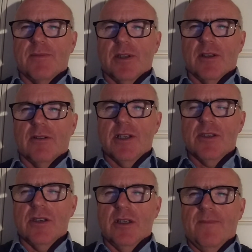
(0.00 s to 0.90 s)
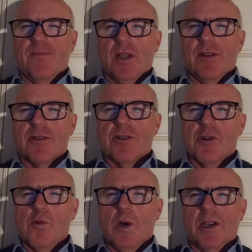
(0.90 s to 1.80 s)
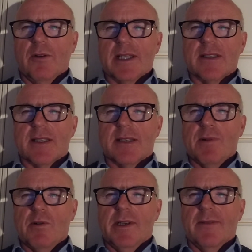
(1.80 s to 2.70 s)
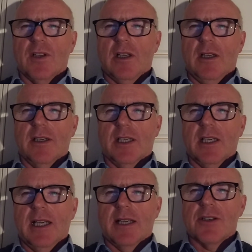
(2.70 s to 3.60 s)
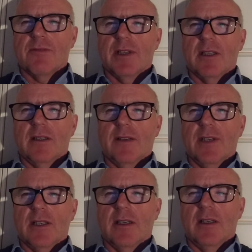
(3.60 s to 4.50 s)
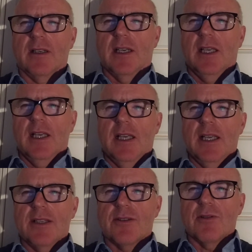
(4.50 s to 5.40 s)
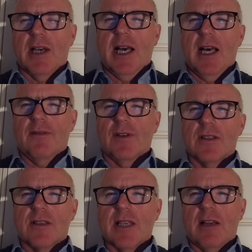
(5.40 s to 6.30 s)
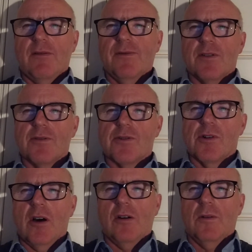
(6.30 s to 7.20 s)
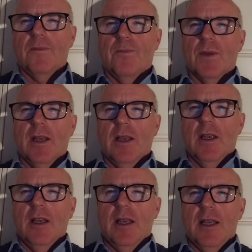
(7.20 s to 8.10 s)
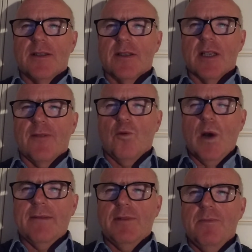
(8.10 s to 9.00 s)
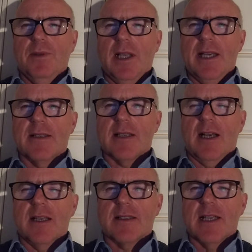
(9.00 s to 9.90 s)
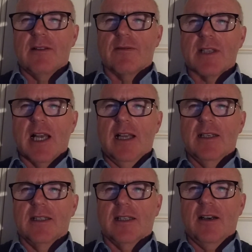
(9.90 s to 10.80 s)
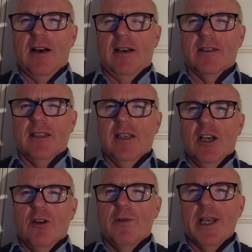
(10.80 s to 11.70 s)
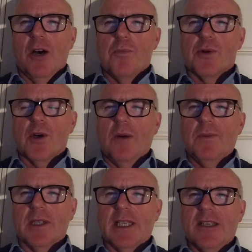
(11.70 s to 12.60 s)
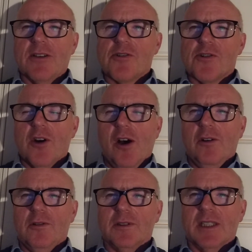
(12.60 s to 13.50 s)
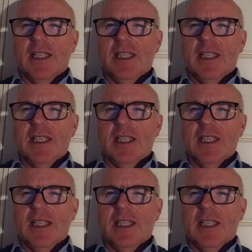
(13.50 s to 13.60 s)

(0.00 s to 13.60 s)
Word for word: But the Christian, the true one who has the Spirit of God and connection with the living God, is to have self control. It's as if when we place ourselves under God, we are properly controlled.